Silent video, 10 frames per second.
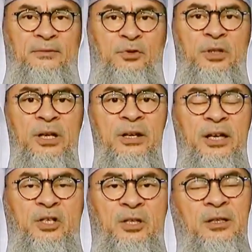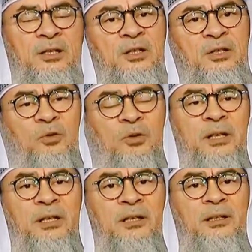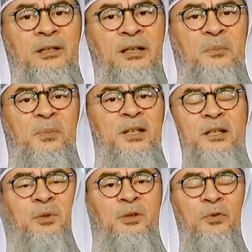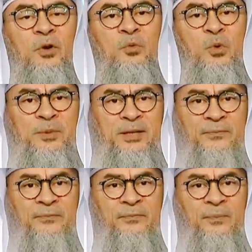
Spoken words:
for decoration, this is only applicable for women.